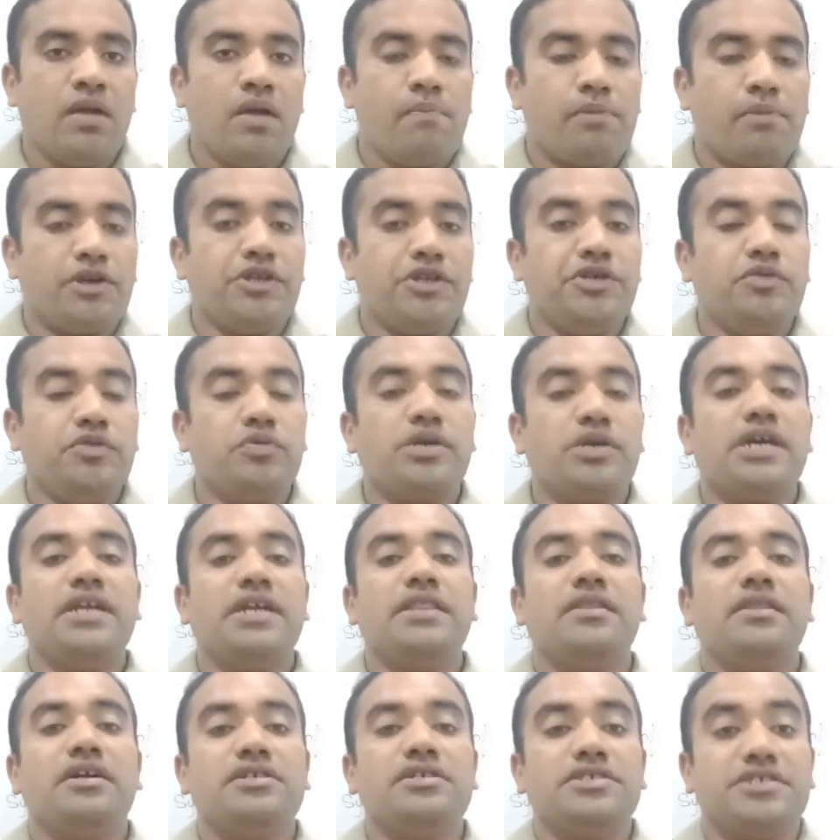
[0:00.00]
But you
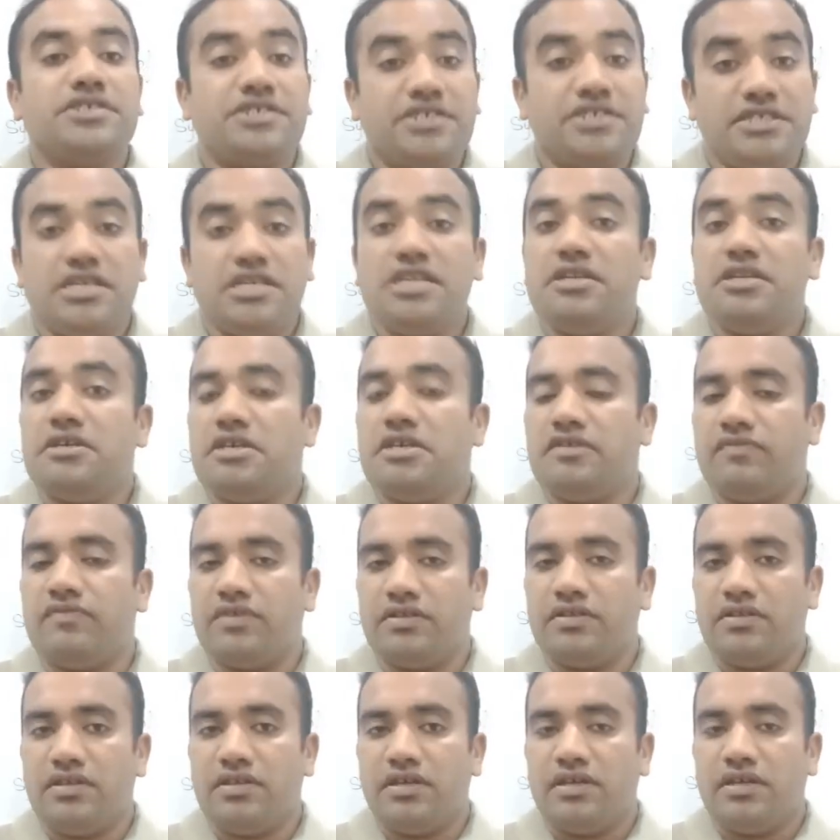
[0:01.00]
cannot change
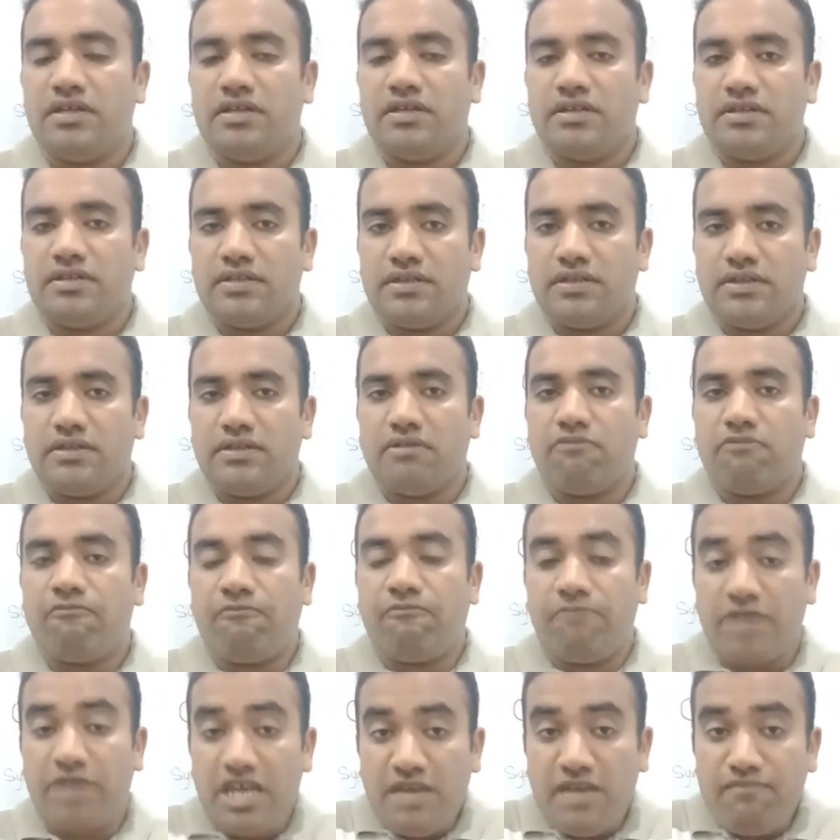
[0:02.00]
even the
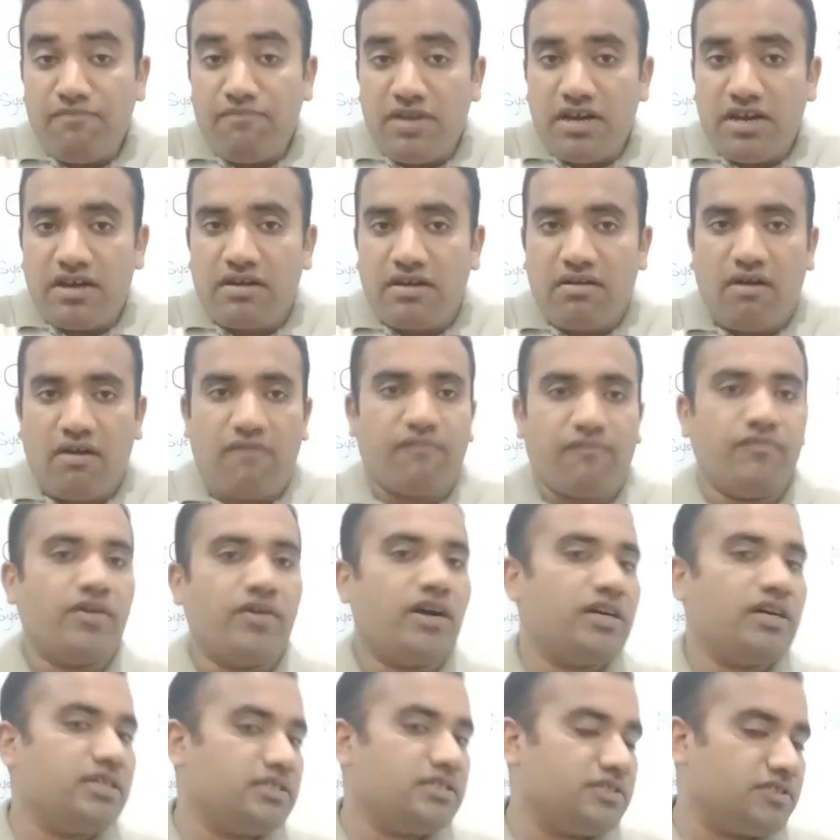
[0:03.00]
framework of
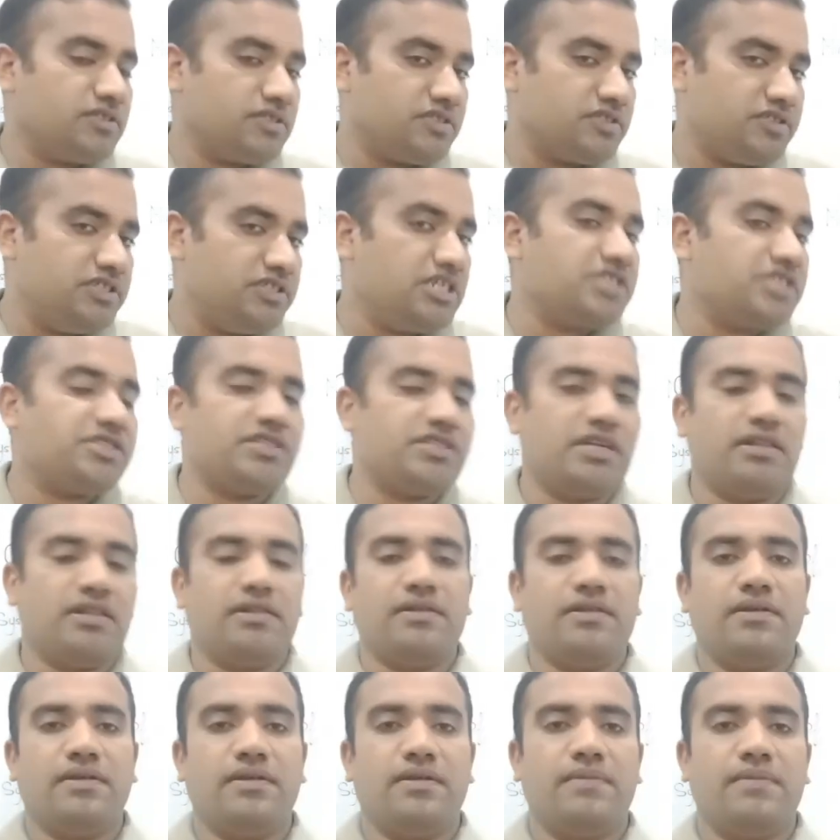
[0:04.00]
the
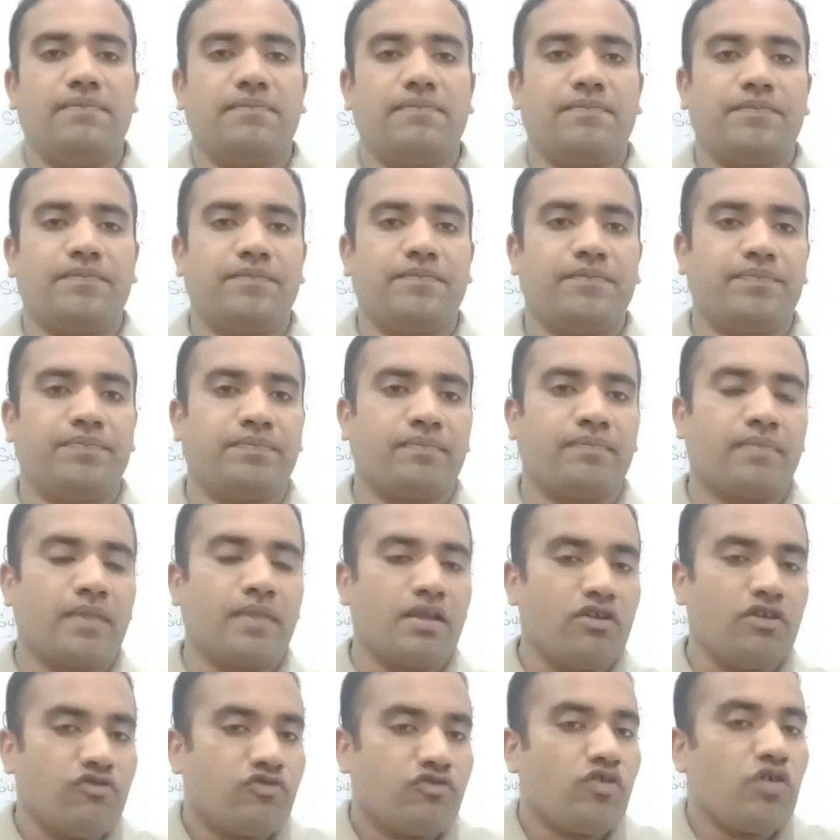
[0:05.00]

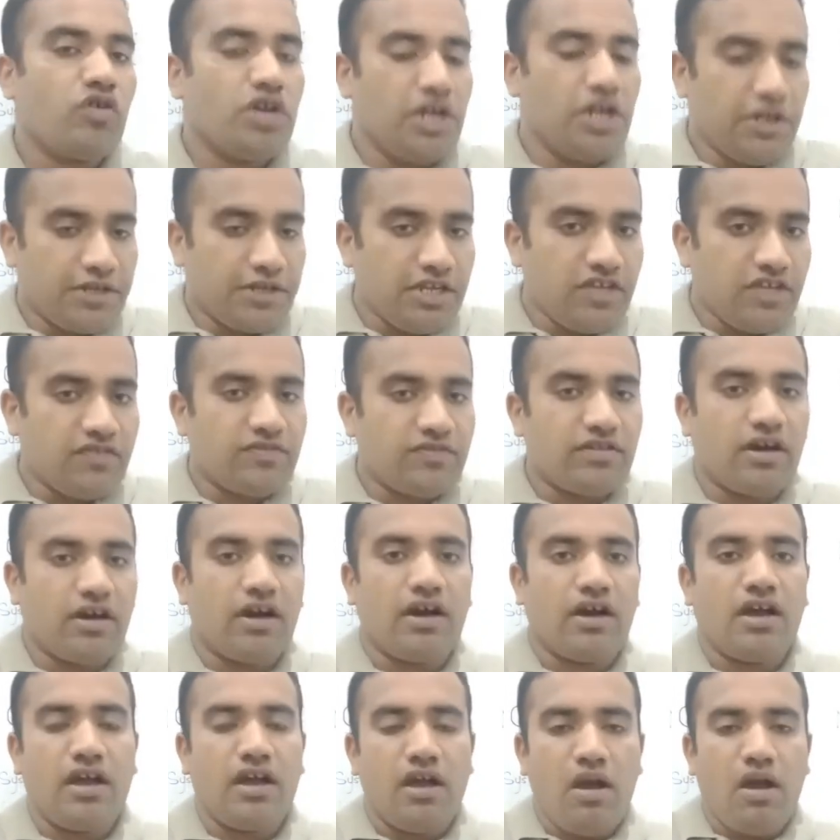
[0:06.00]
CHL. So it is
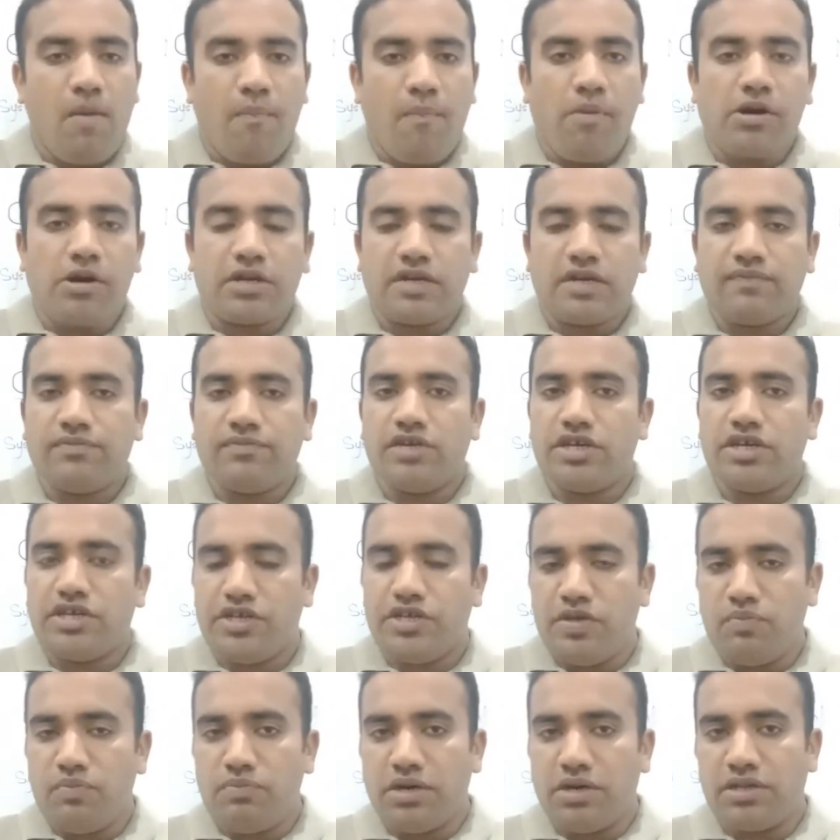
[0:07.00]
the part of the
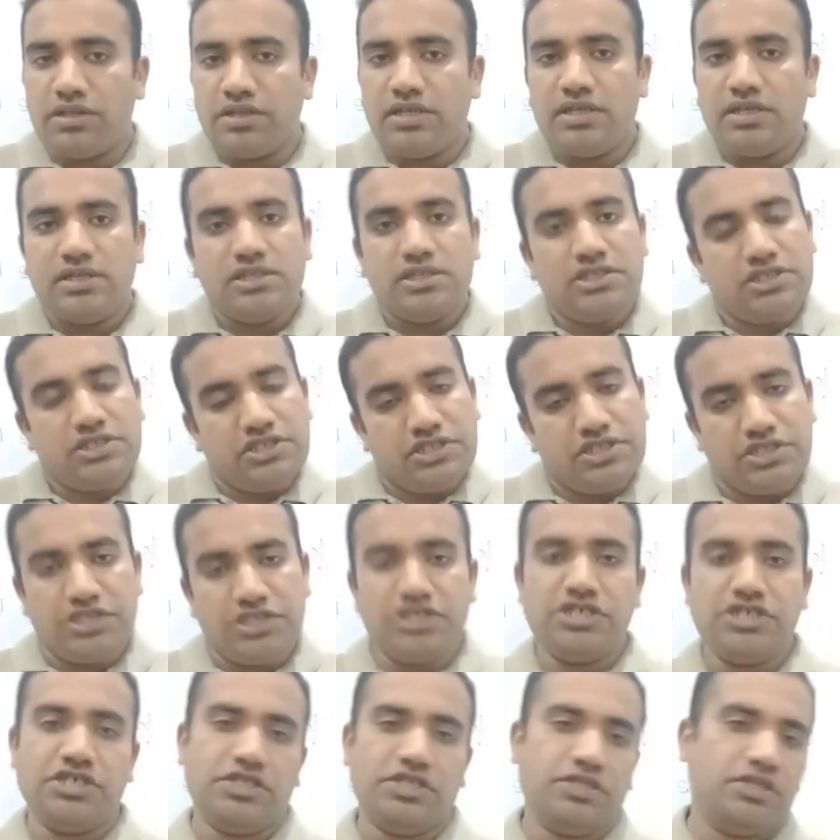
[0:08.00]
human
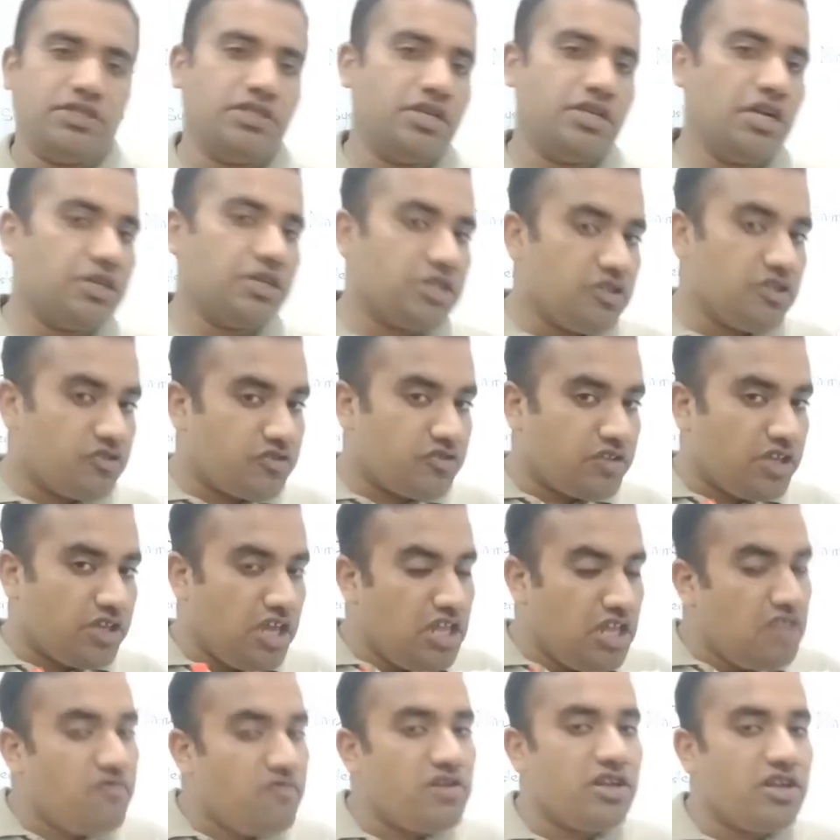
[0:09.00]
gene. It is
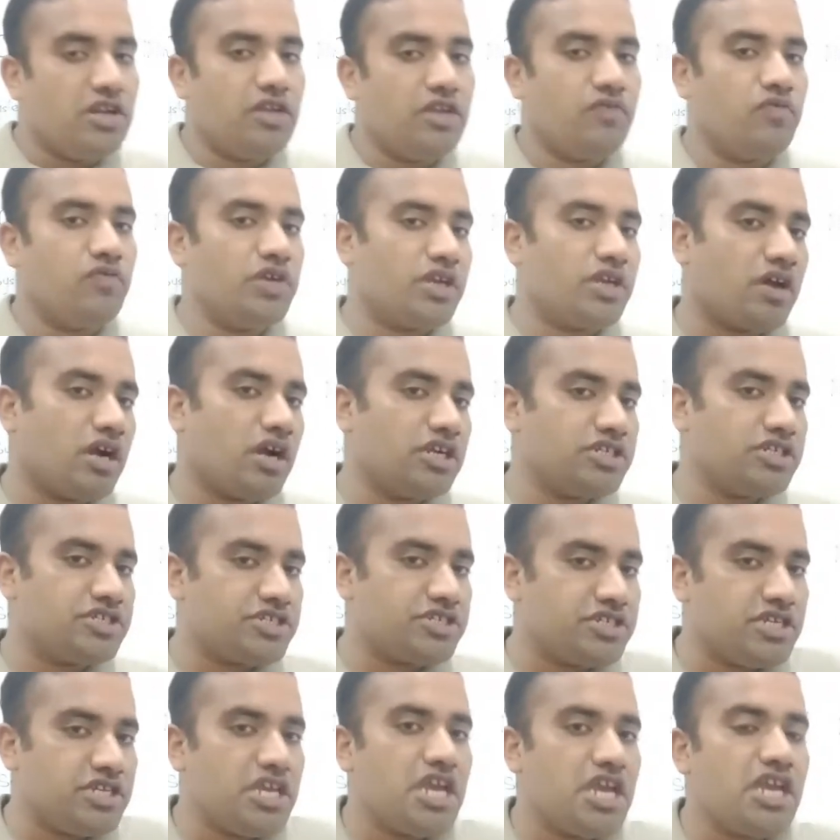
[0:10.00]
invariant. We can't
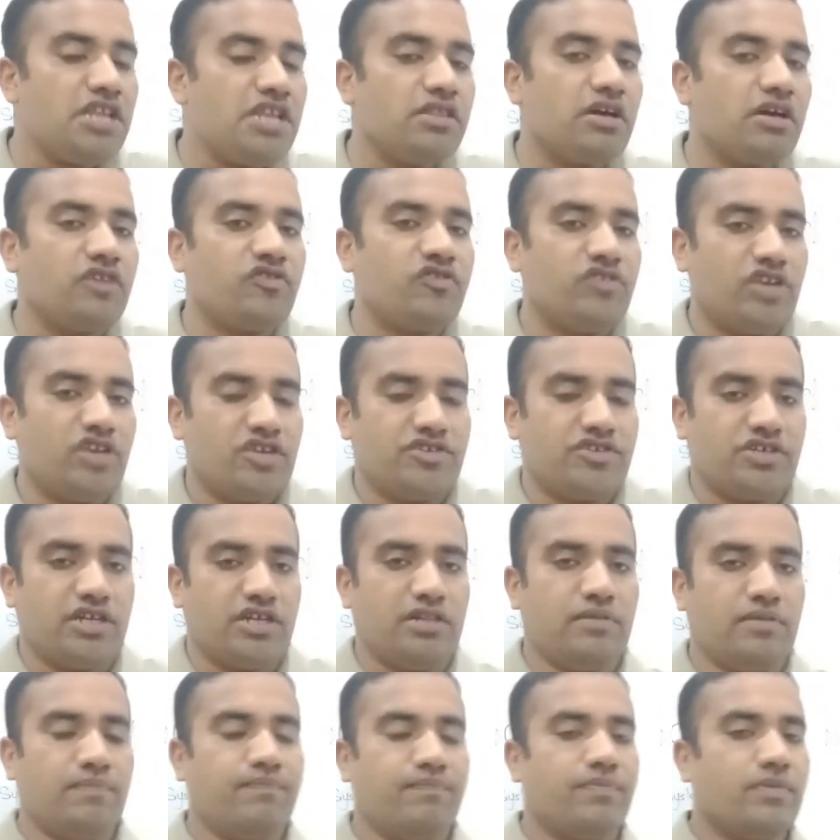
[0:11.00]
change the
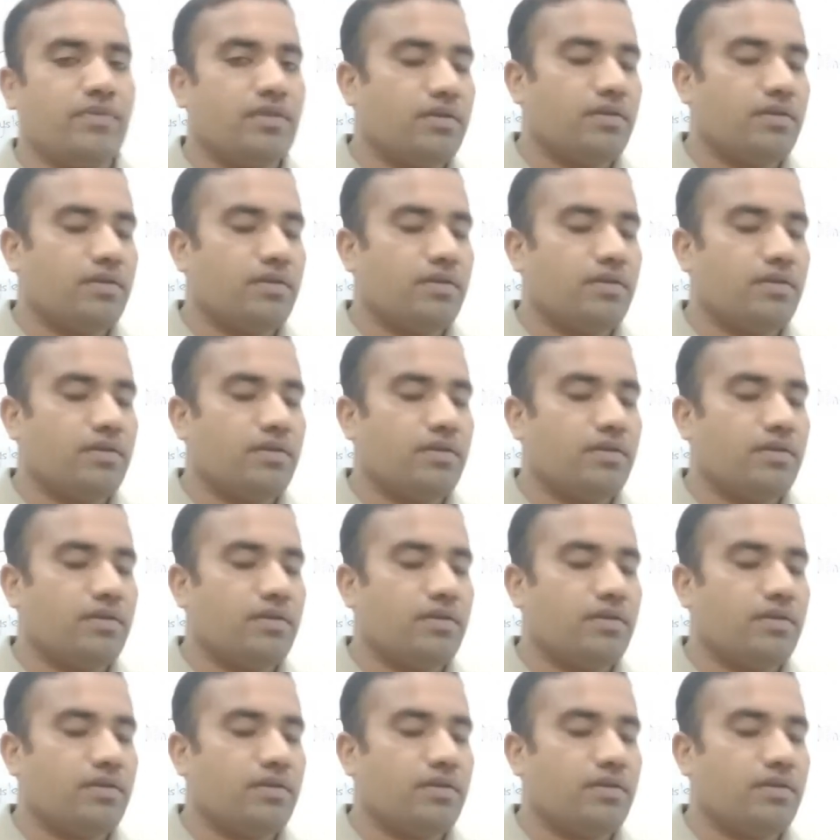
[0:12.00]
CHL.